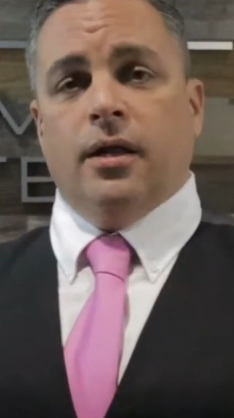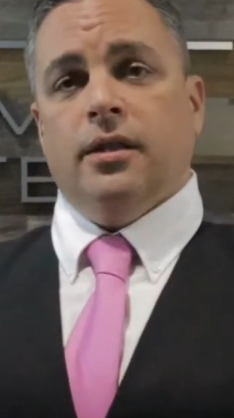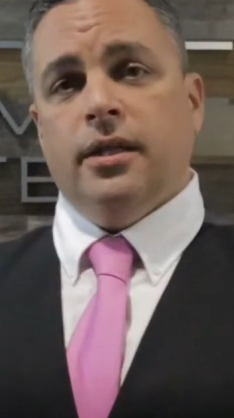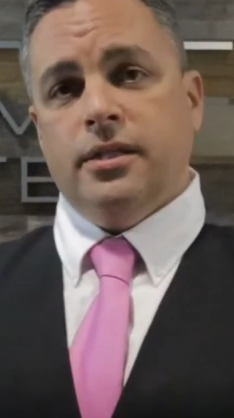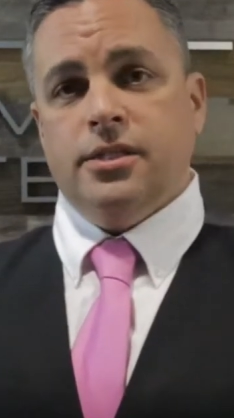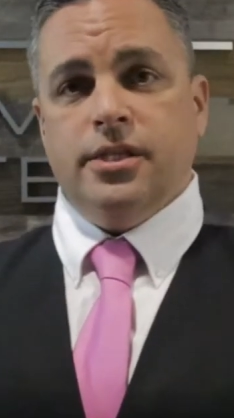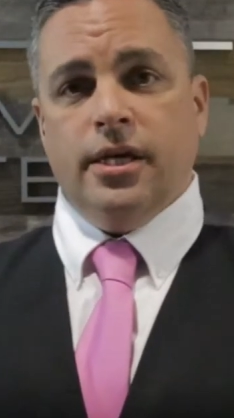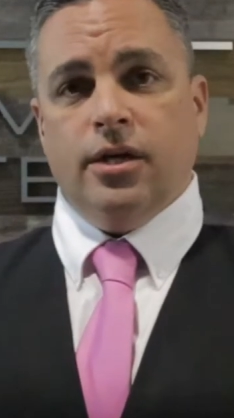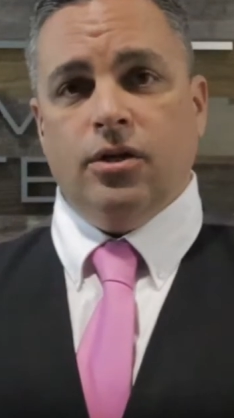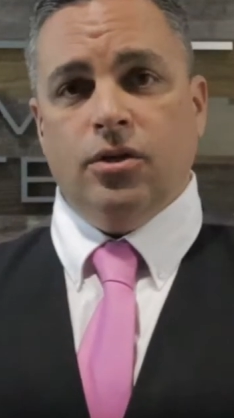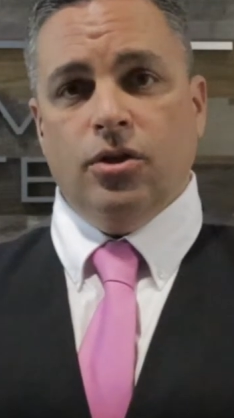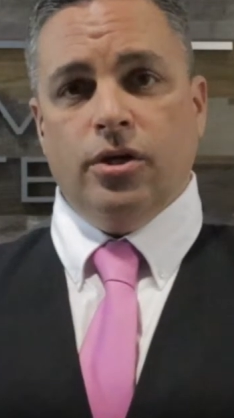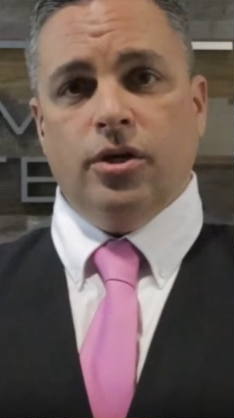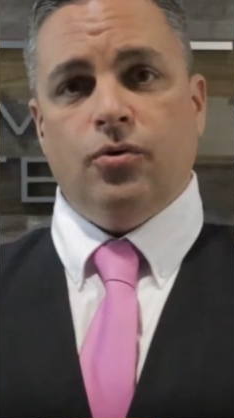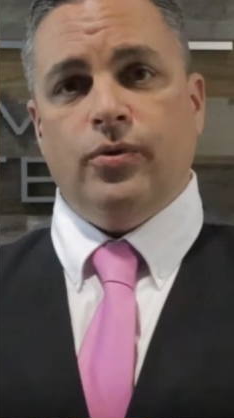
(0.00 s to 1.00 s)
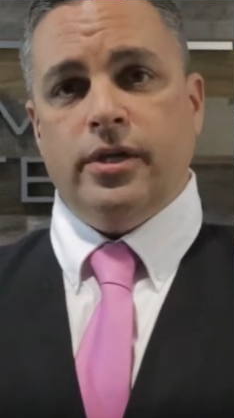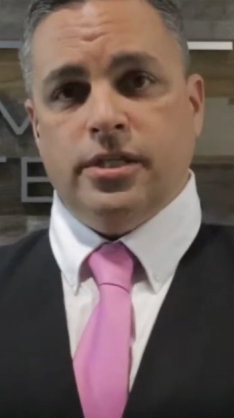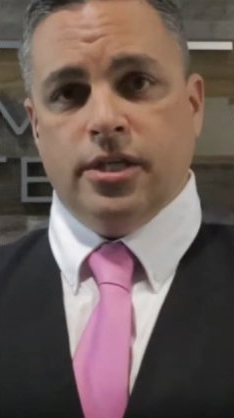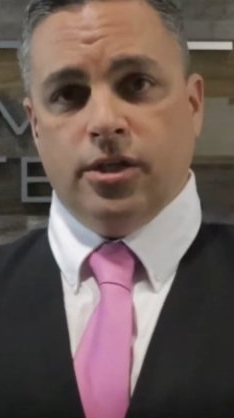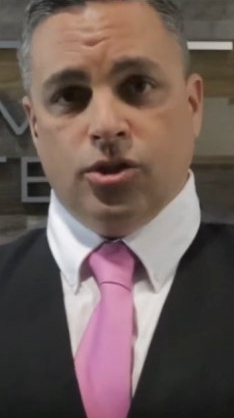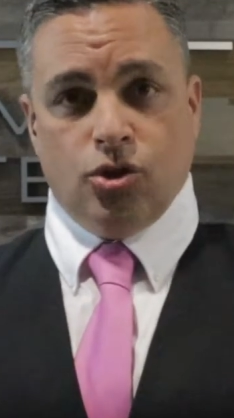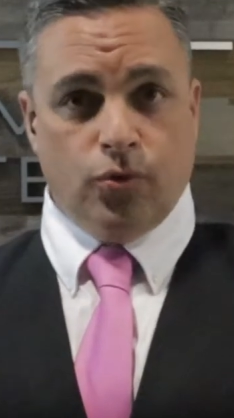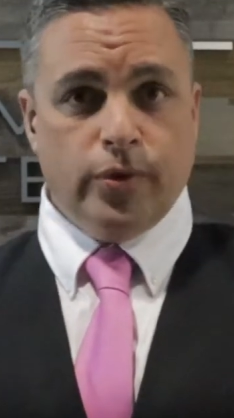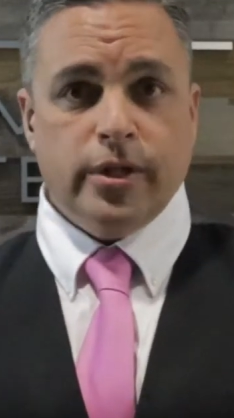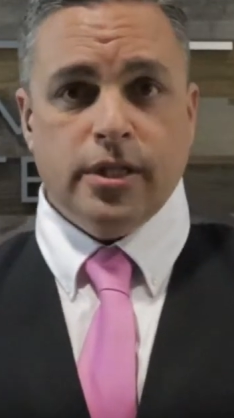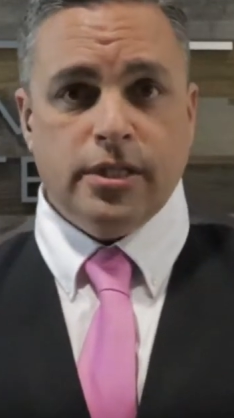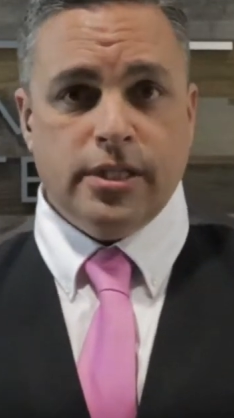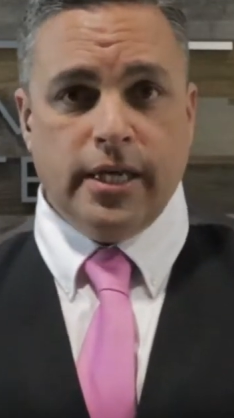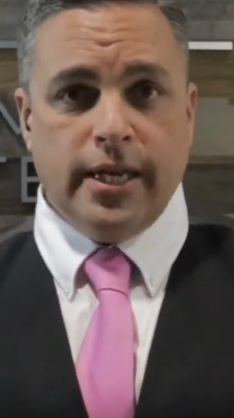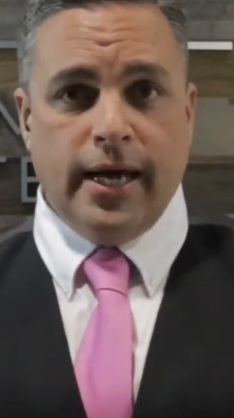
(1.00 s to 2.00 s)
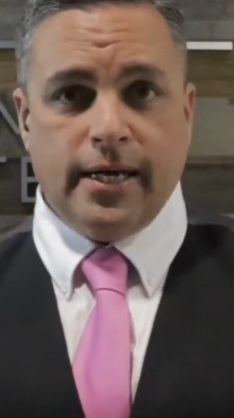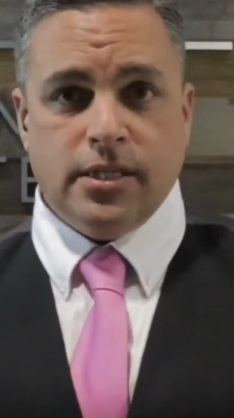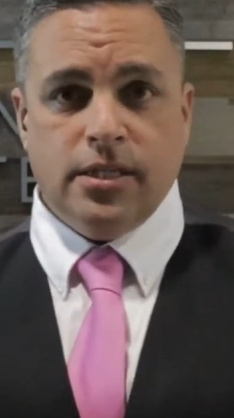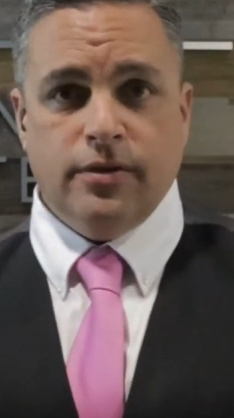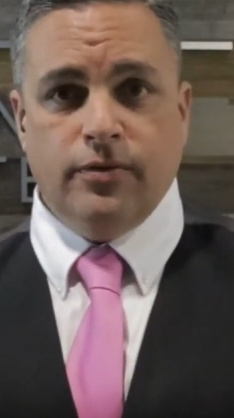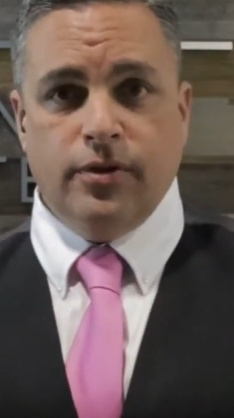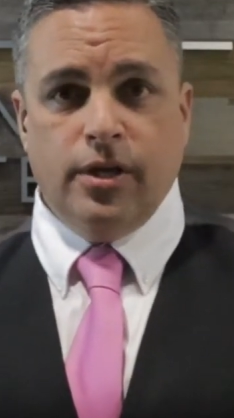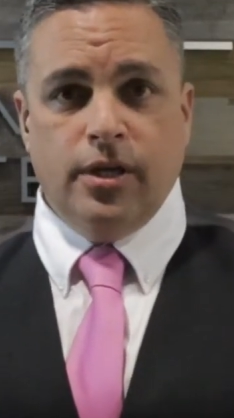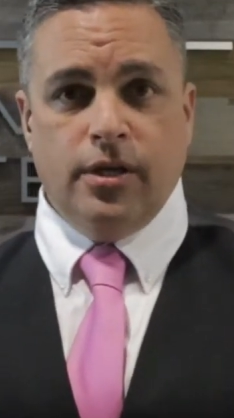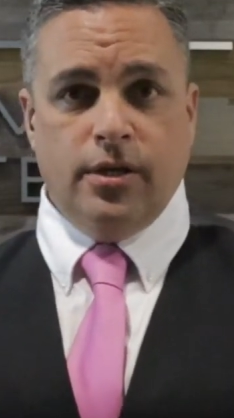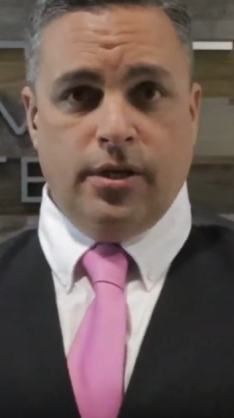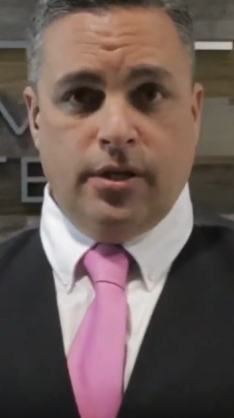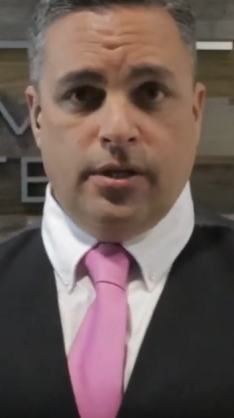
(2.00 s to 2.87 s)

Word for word: Let's take a look at residential real estate activity